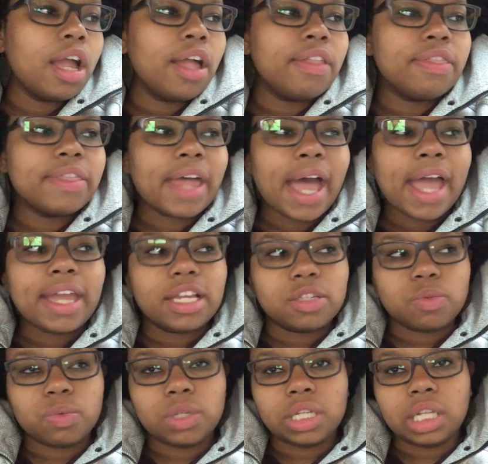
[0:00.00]
And that
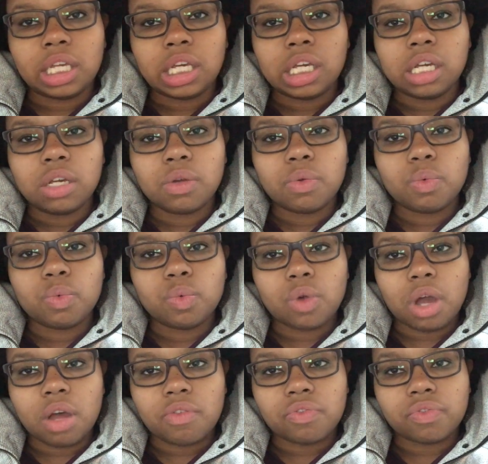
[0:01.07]
is really
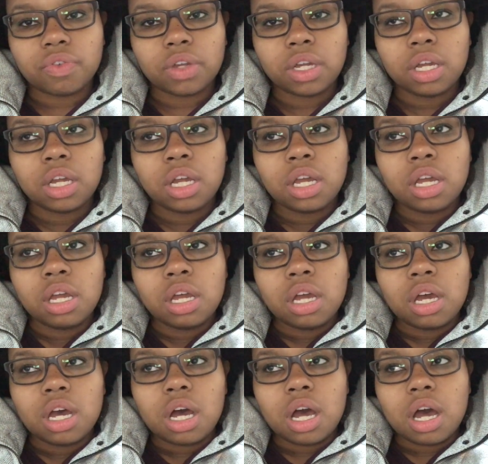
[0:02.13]
rough.
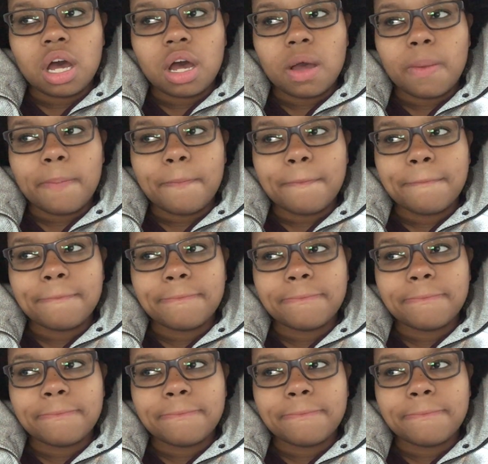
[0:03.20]
And